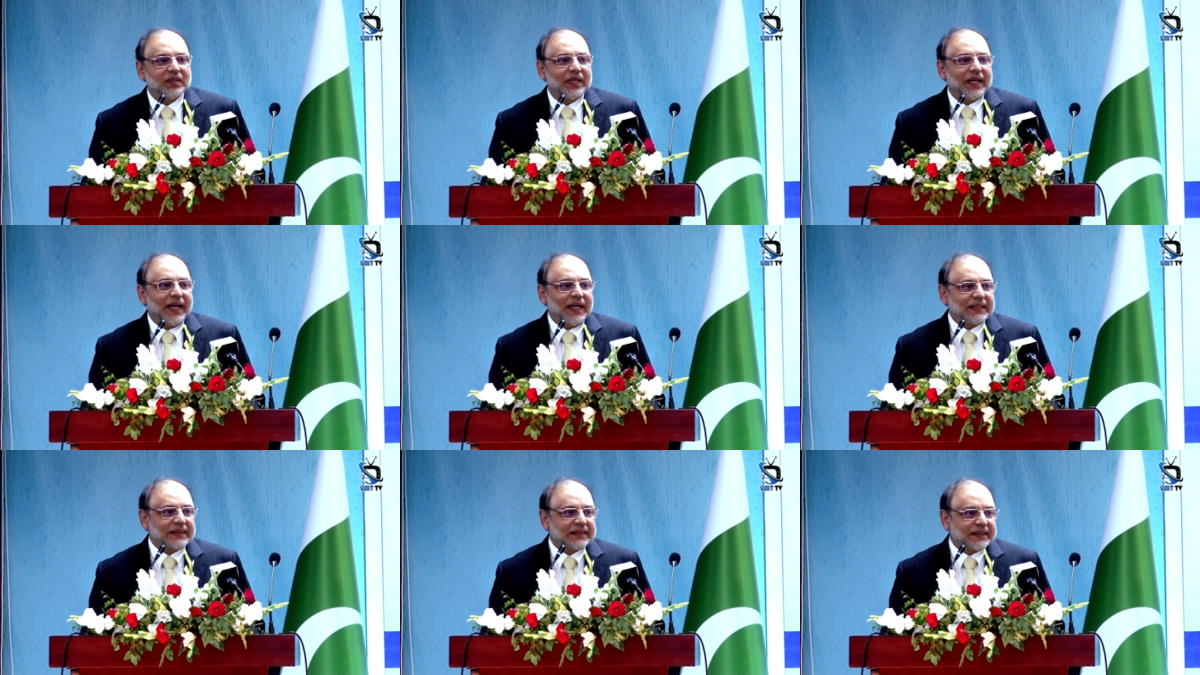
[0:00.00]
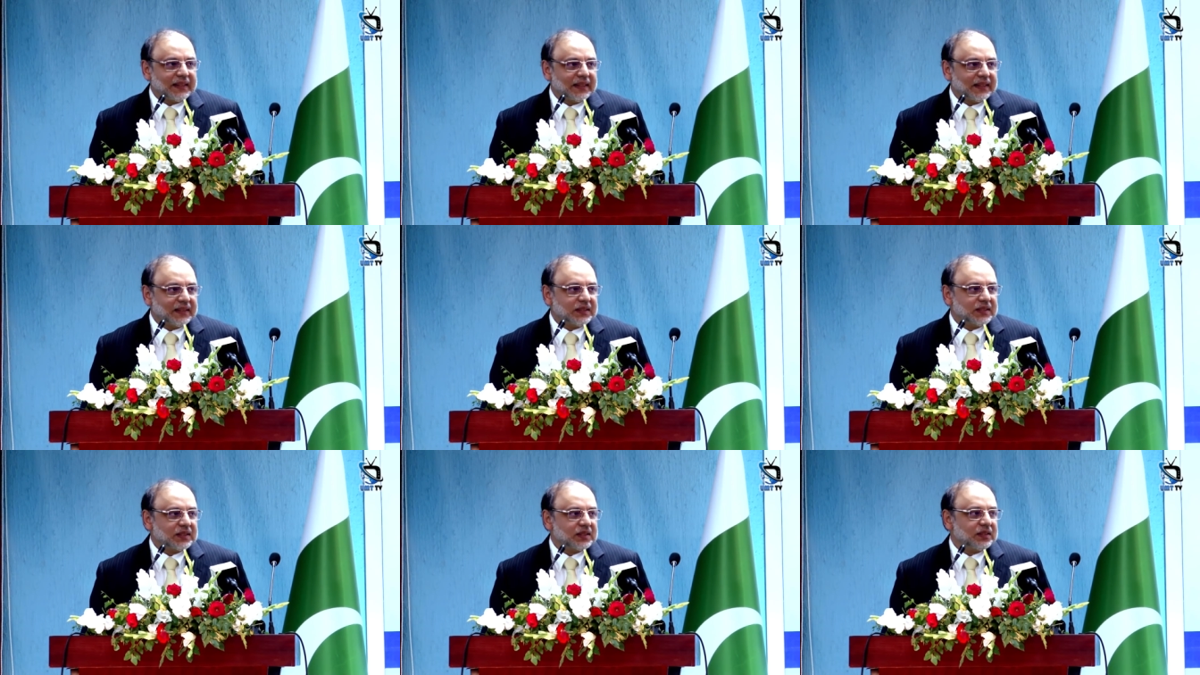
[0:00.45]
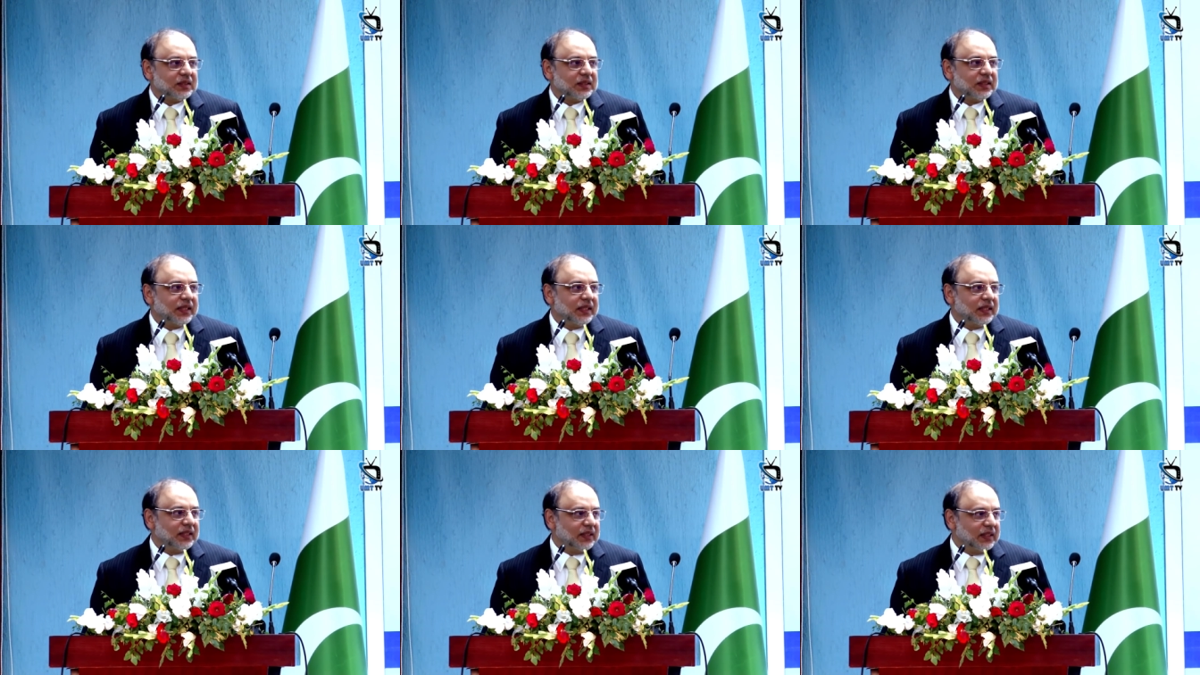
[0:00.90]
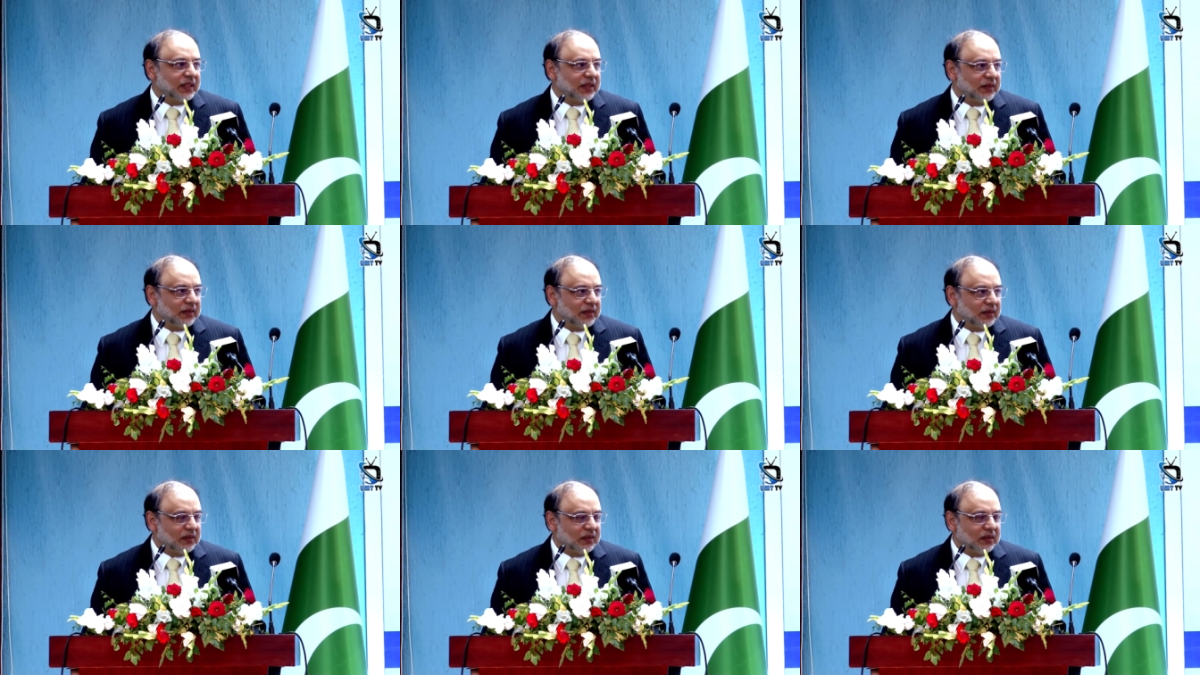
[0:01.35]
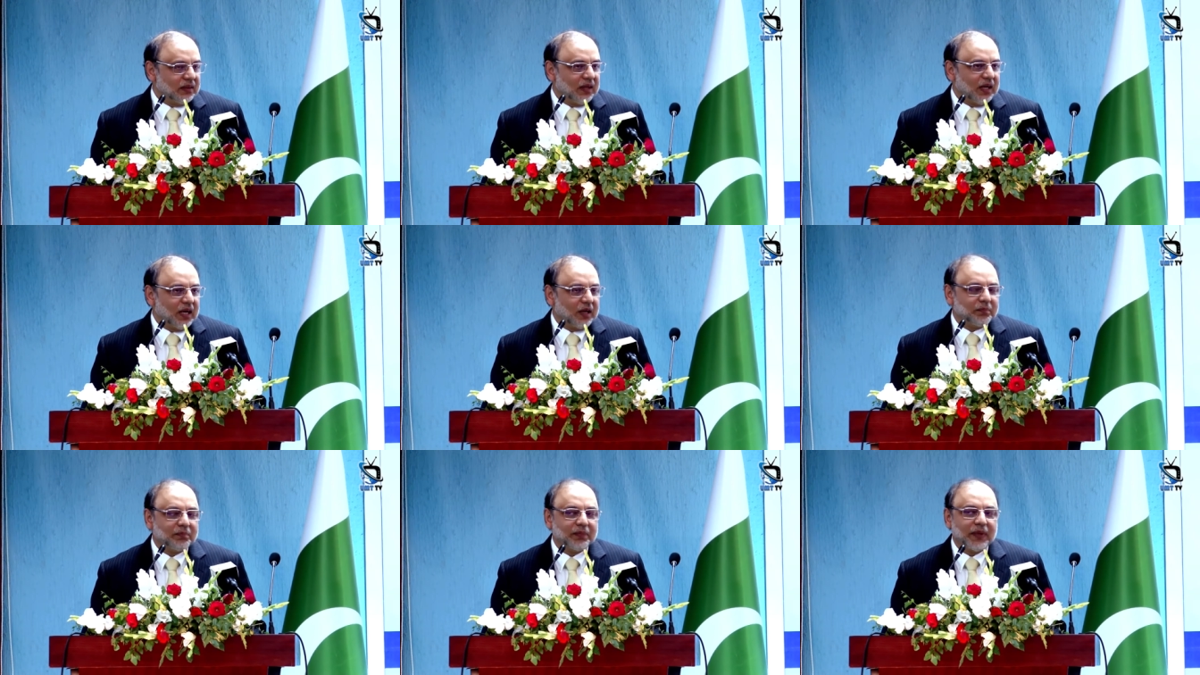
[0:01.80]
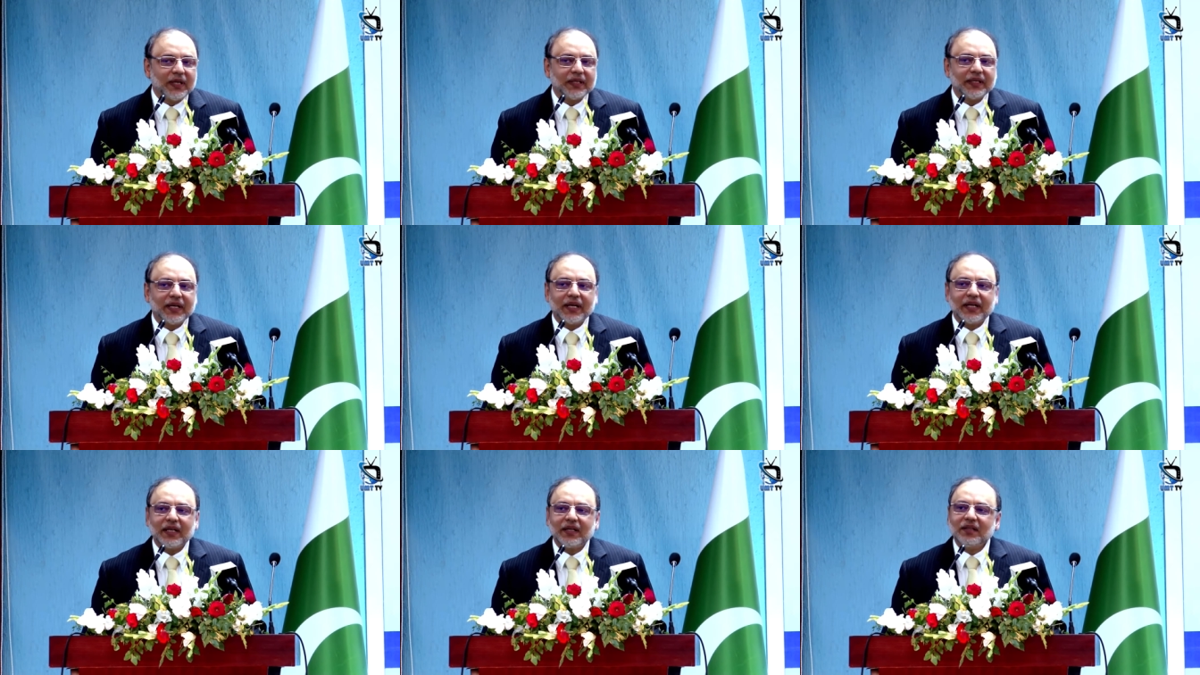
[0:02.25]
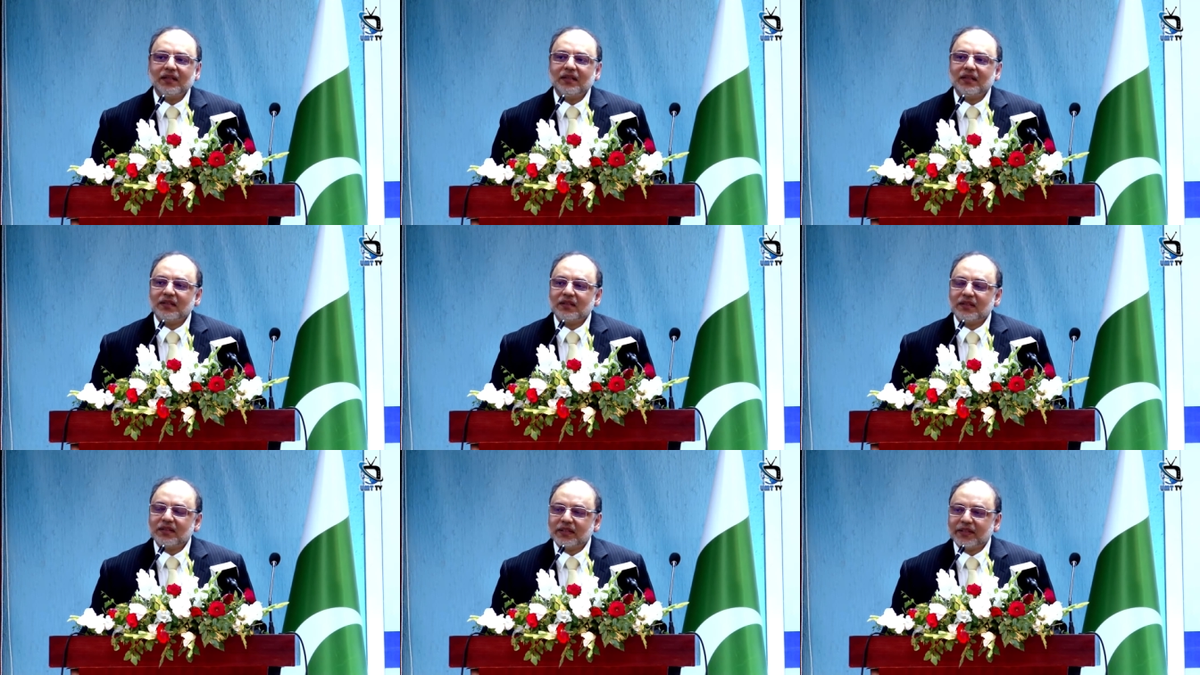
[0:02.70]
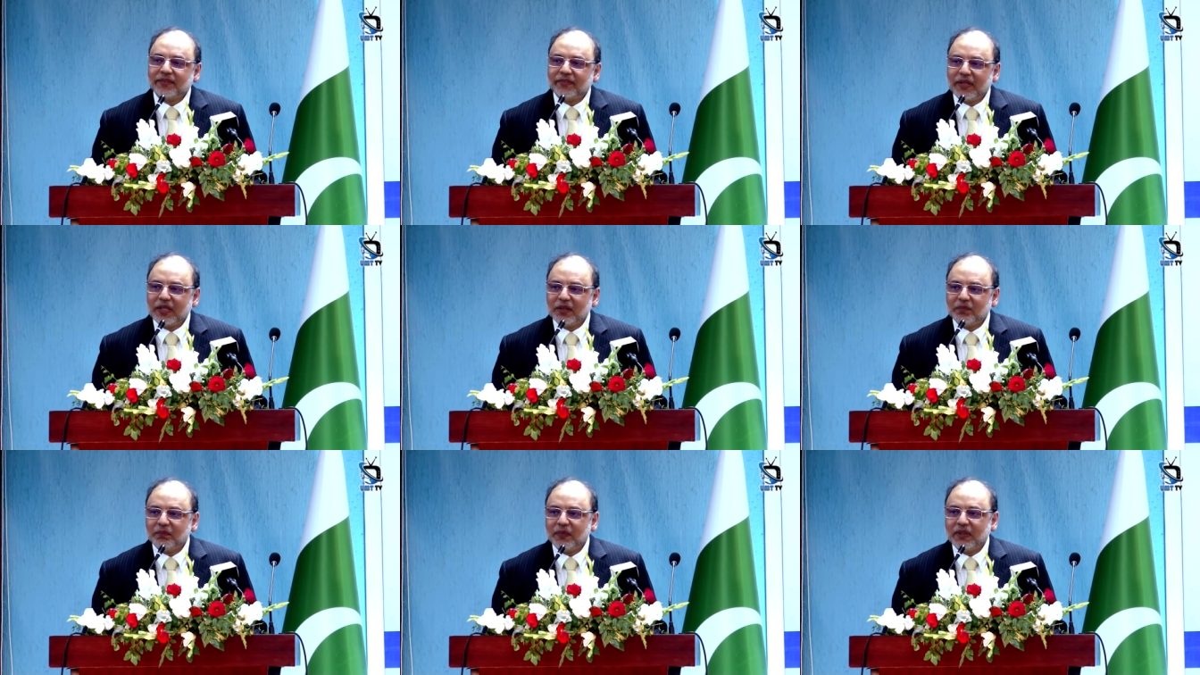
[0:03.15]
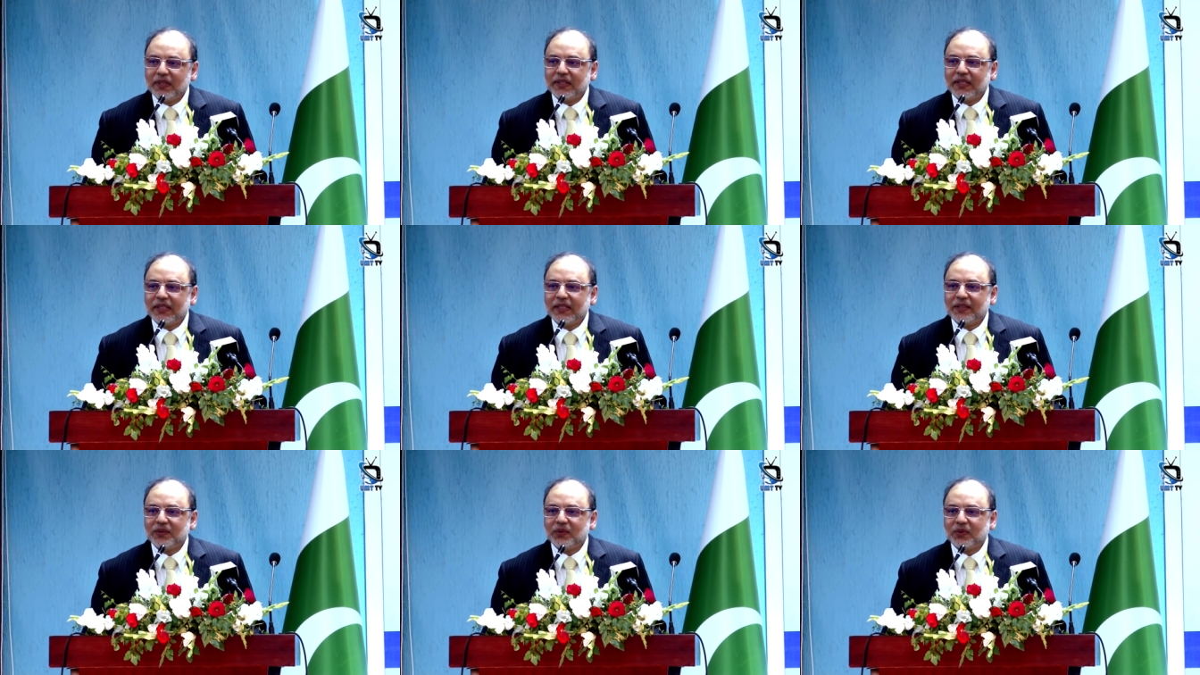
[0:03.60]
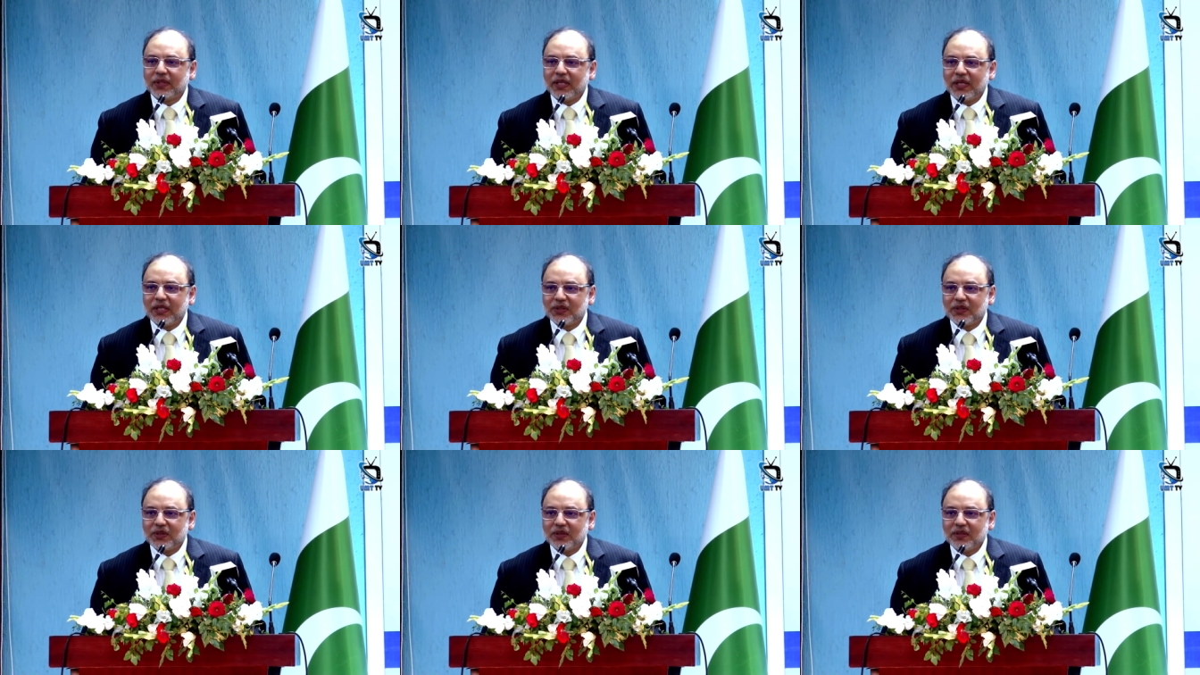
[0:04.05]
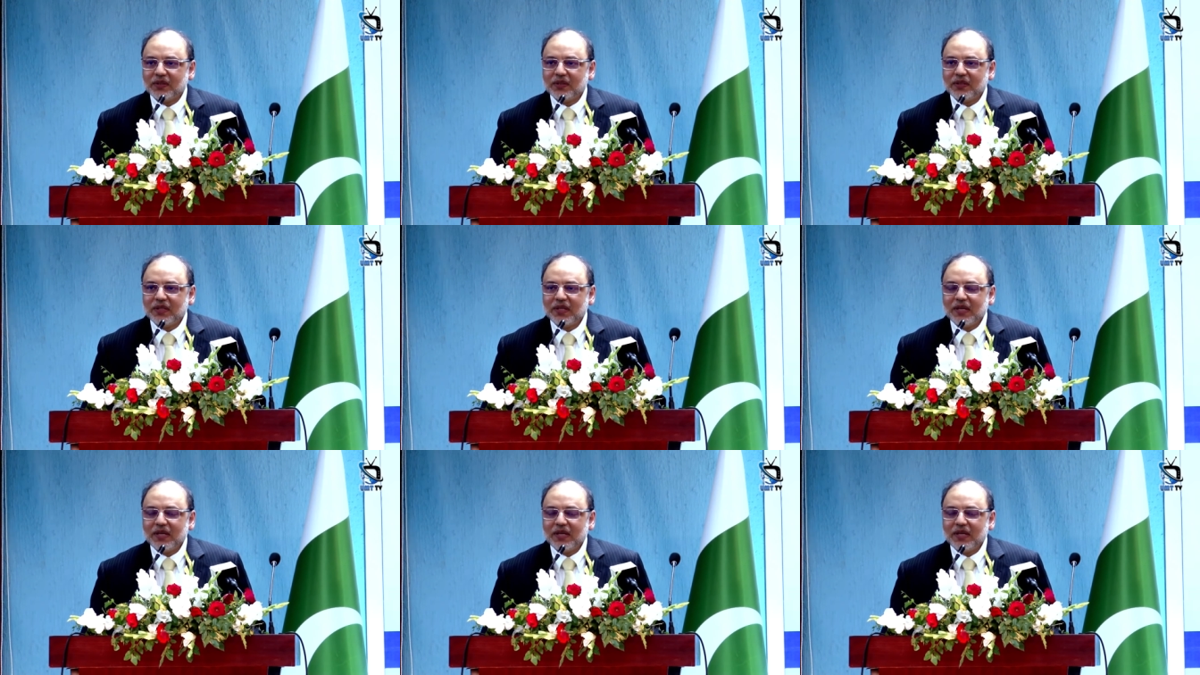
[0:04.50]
excellence in their upbringing, development, and education,